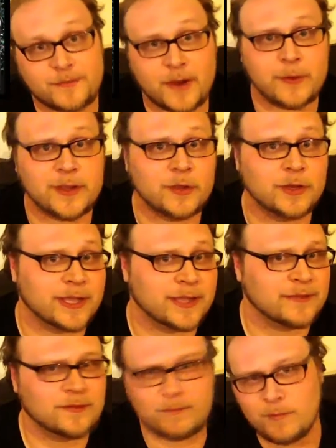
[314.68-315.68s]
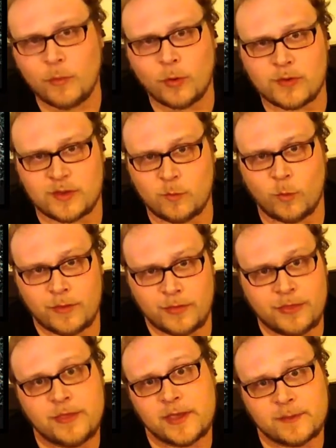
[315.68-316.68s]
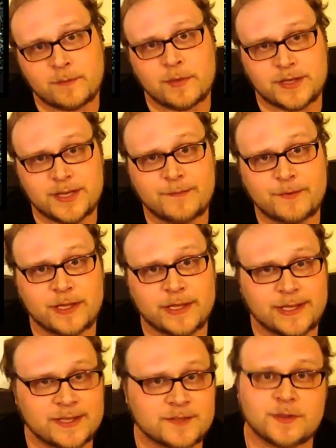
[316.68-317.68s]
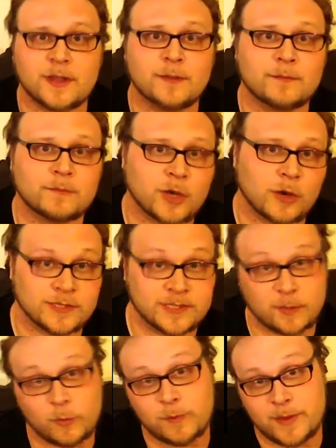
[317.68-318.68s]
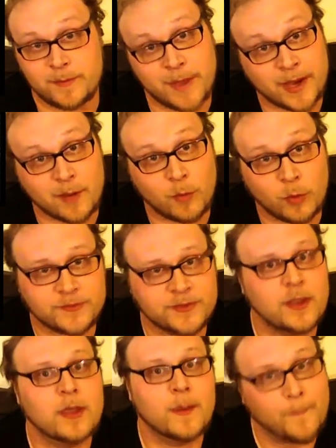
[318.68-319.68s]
is very good against more than one thing, but definitely against cards that would be Megamorphs,